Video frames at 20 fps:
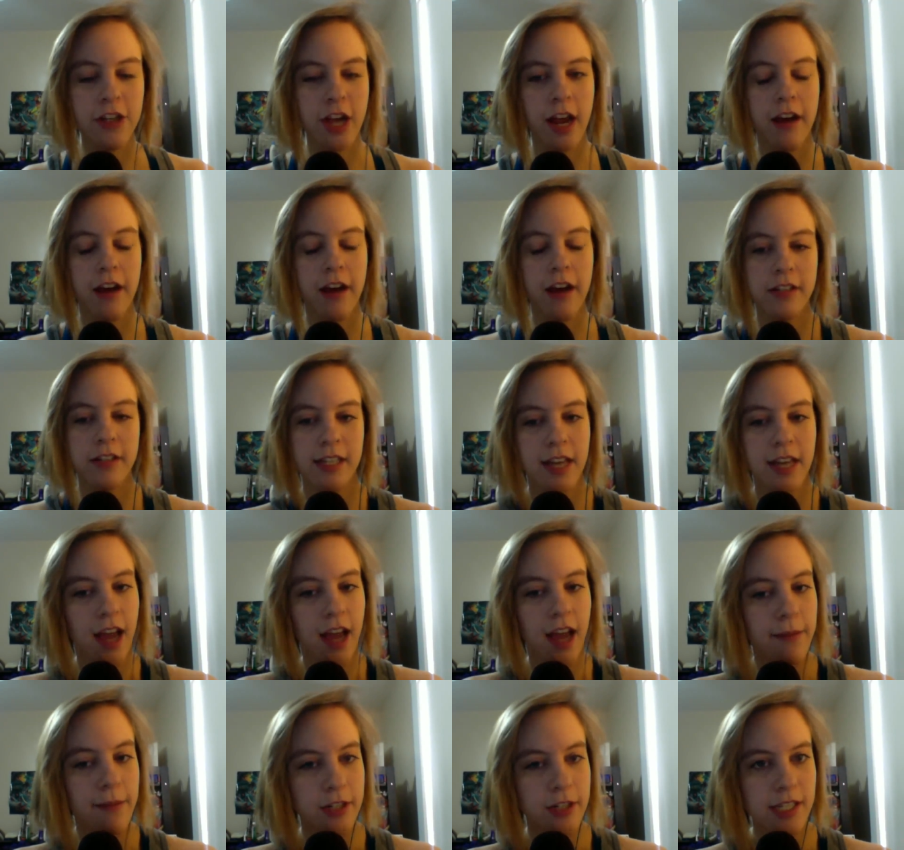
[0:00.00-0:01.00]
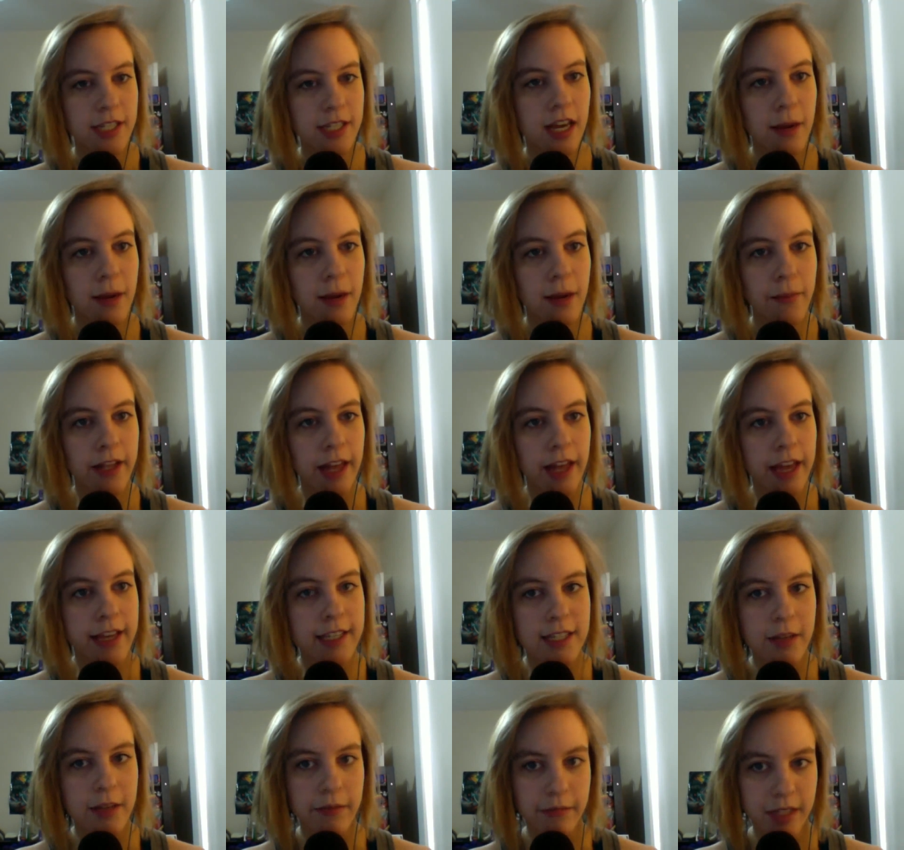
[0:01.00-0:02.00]
And I was like, I'm just going to play
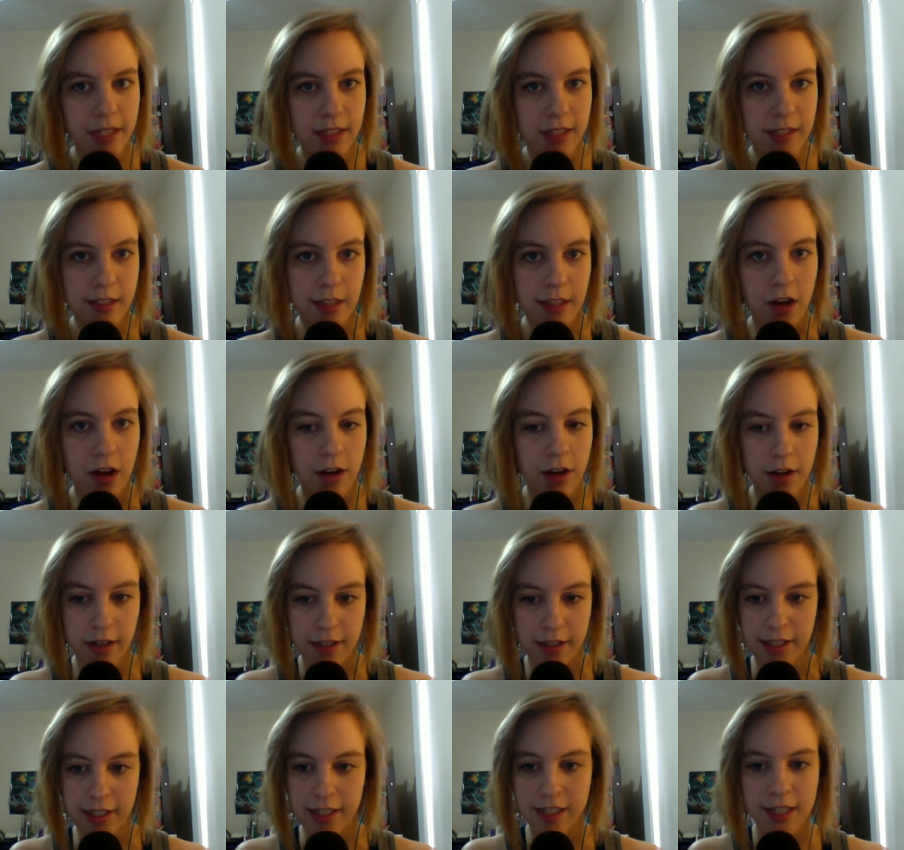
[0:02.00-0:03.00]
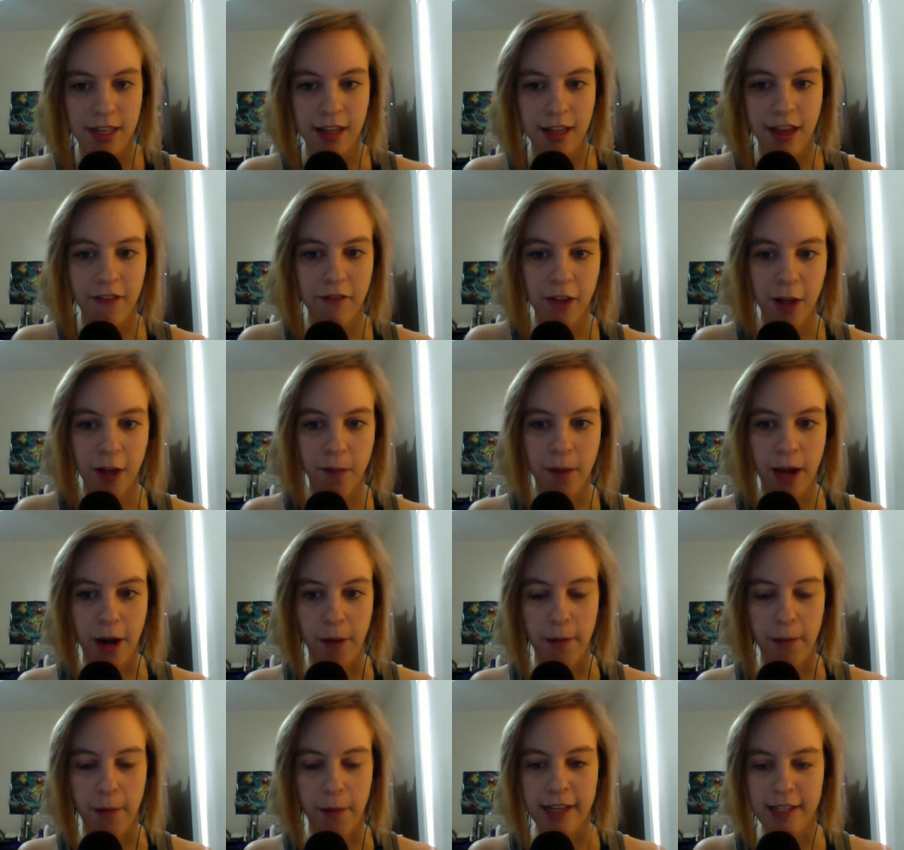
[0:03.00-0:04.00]
some songs until I feel better
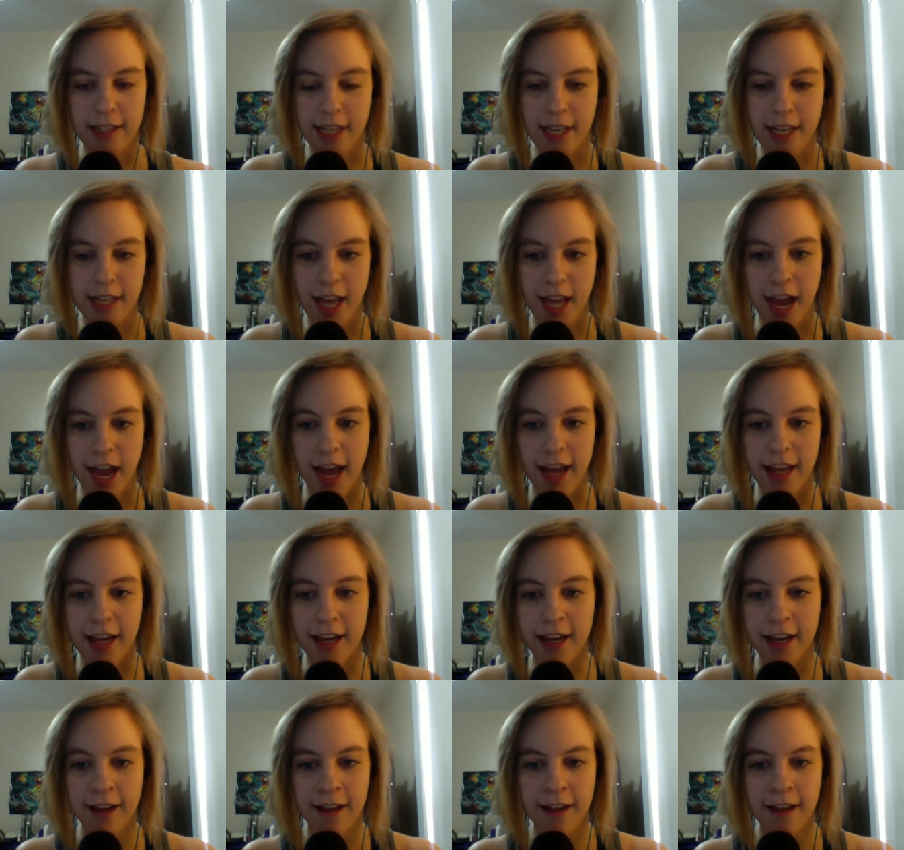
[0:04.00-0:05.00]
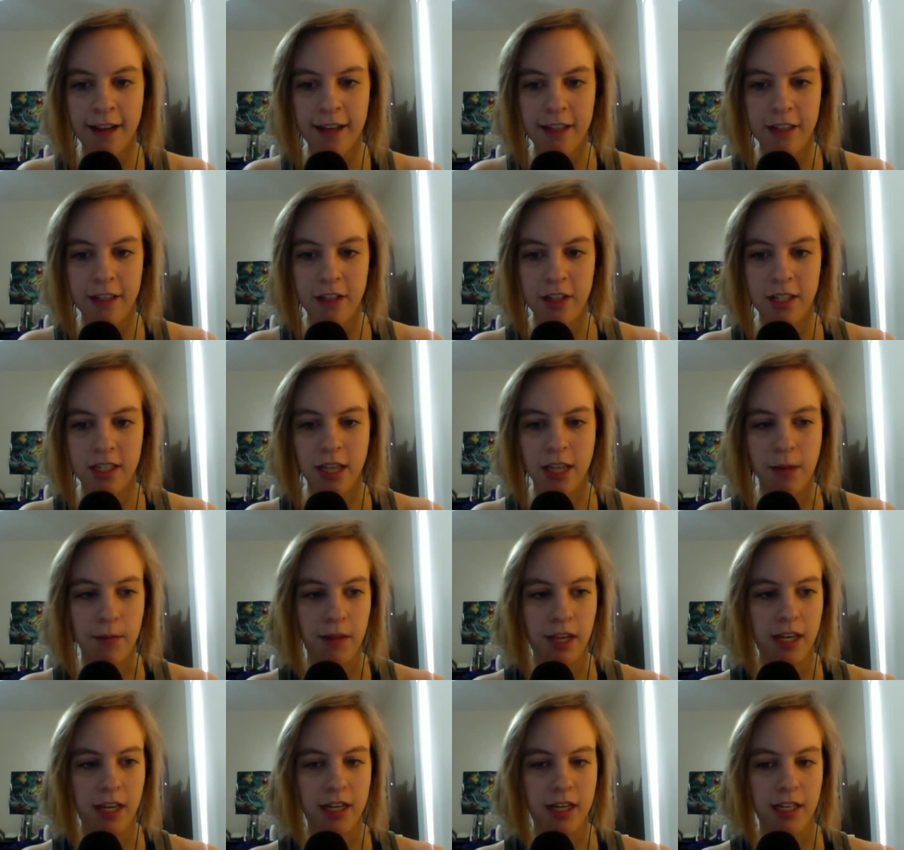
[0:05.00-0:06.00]
because like that is just
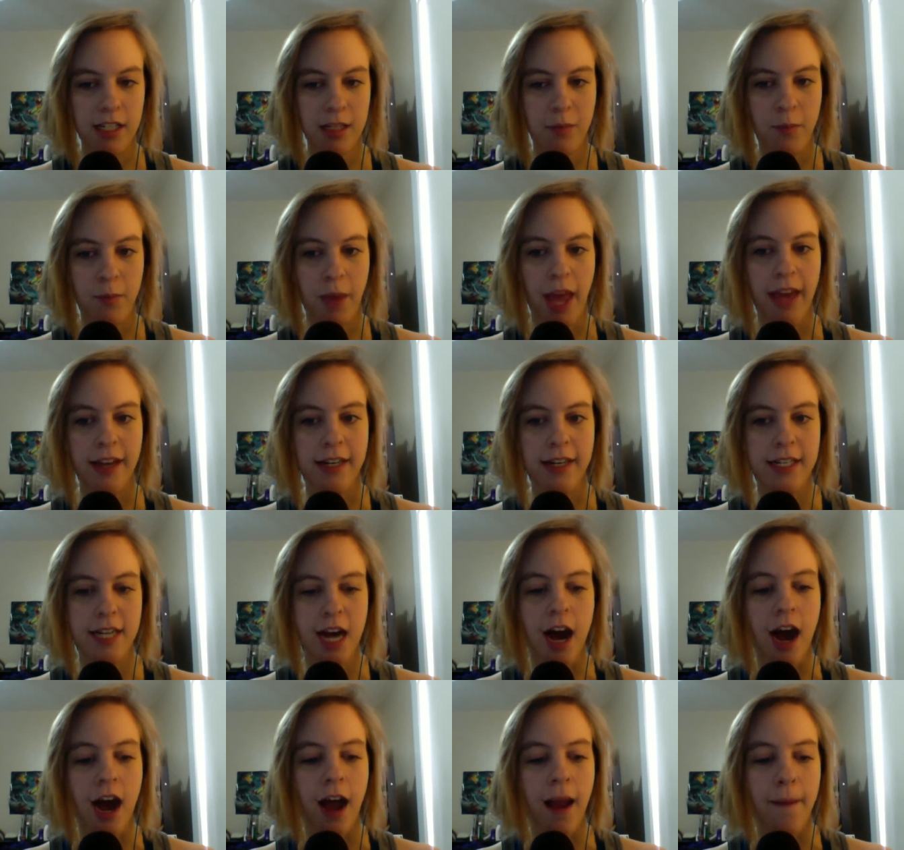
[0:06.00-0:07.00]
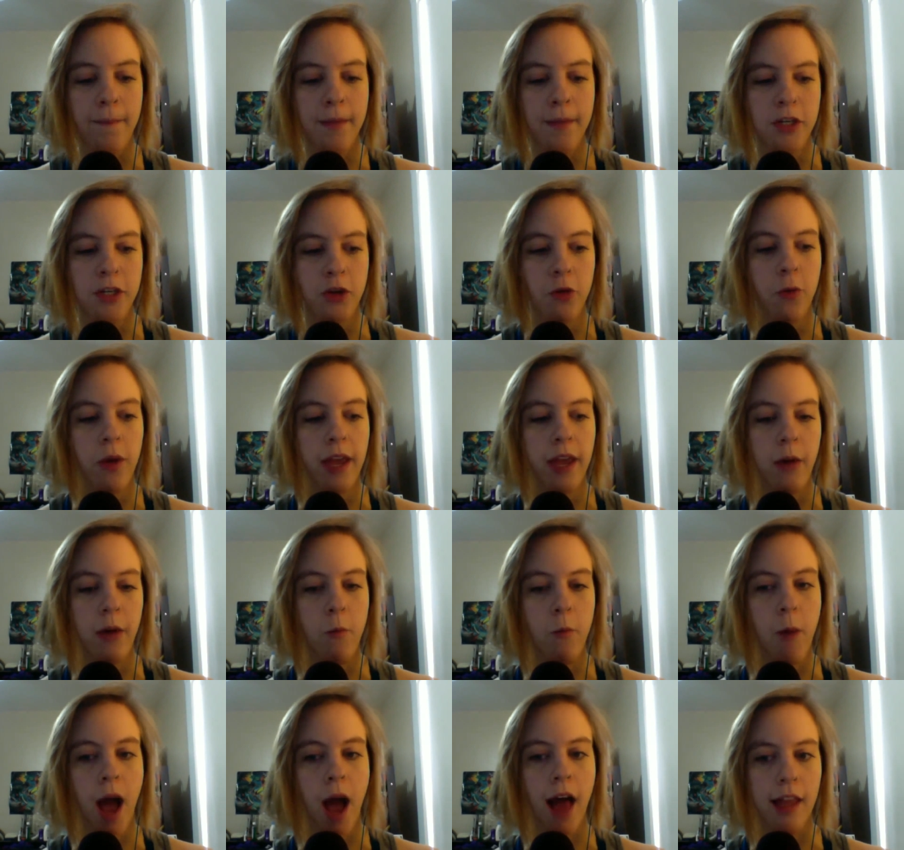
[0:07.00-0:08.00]
something to spend time doing
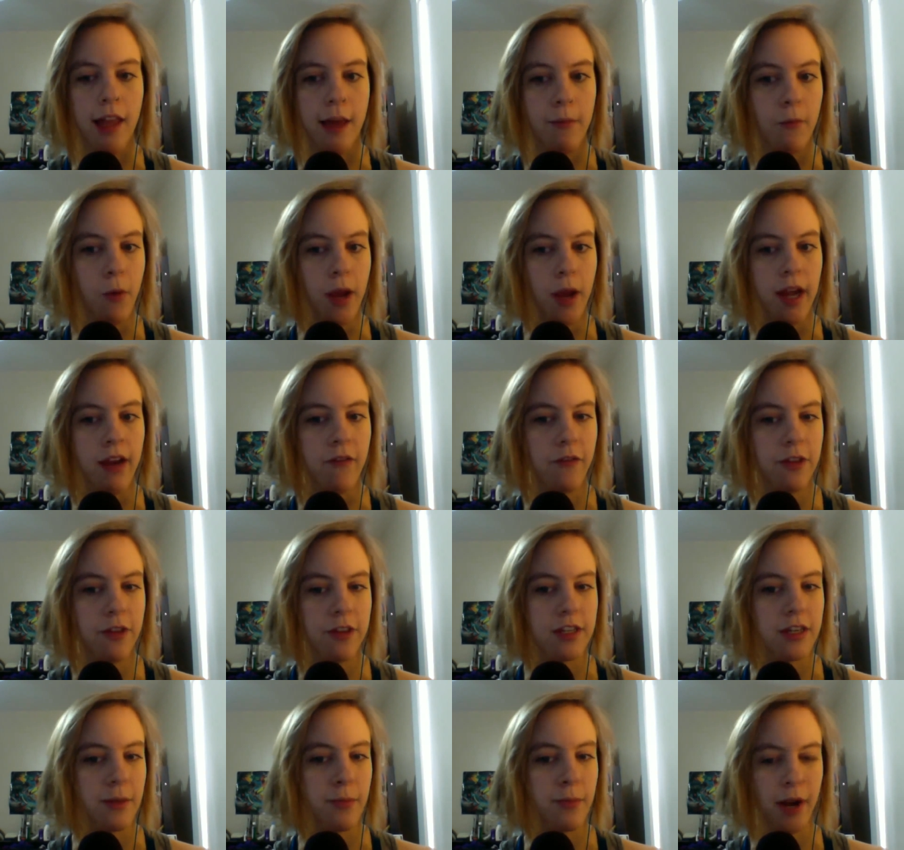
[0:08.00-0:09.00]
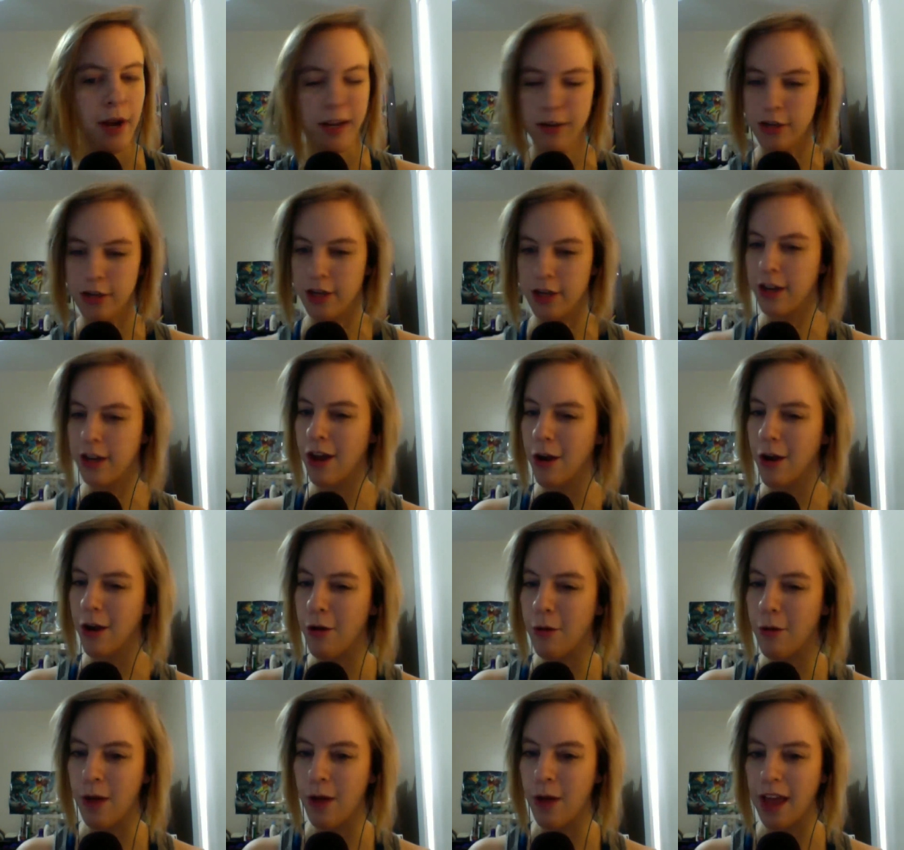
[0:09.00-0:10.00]
while I'm waiting for the depression to go
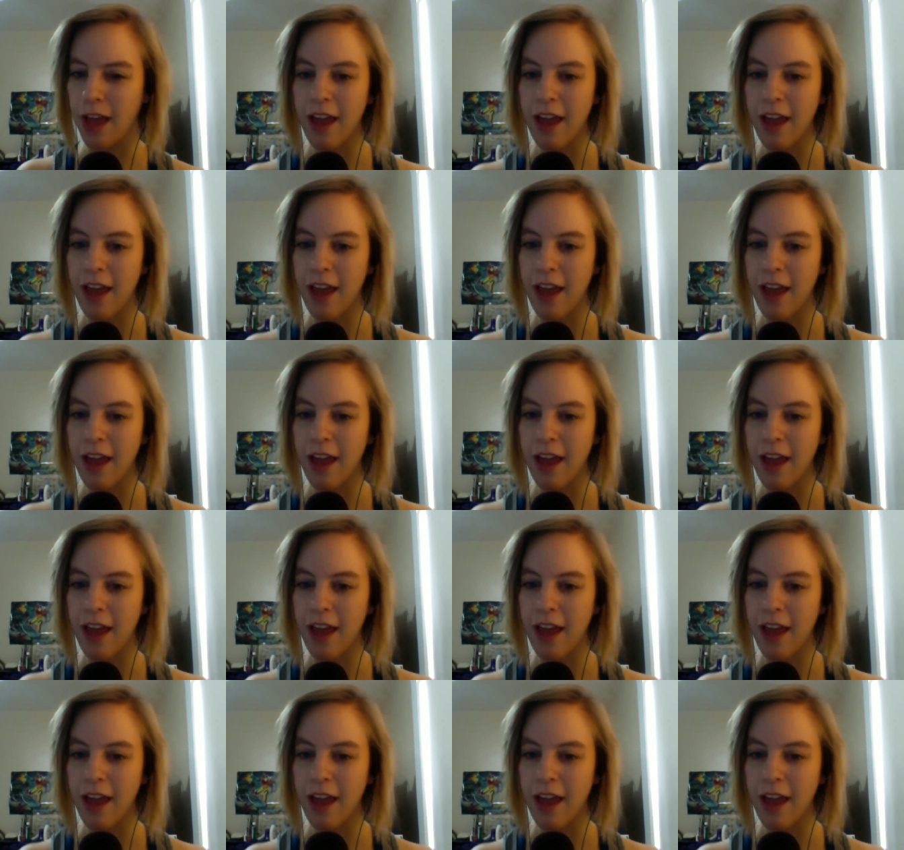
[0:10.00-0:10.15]
away.